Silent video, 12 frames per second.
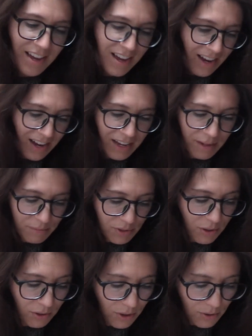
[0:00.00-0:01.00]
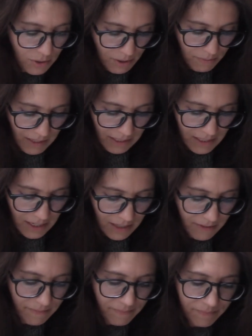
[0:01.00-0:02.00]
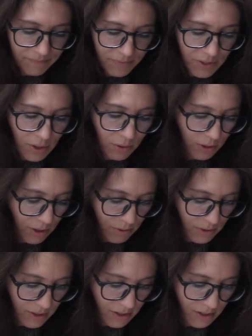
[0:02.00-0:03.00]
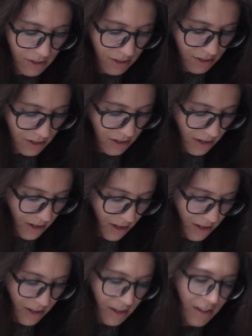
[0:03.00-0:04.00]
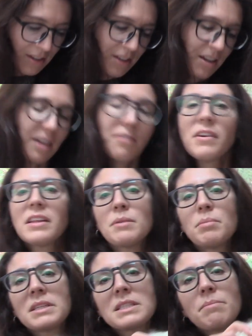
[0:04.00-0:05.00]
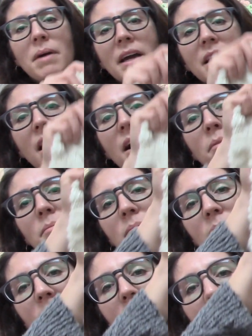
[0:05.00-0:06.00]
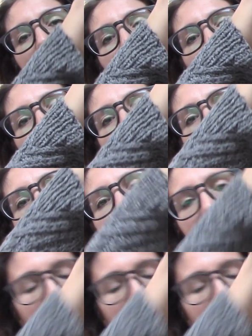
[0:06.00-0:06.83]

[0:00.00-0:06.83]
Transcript: I am so close to being done, so close. I finally picked it back up the other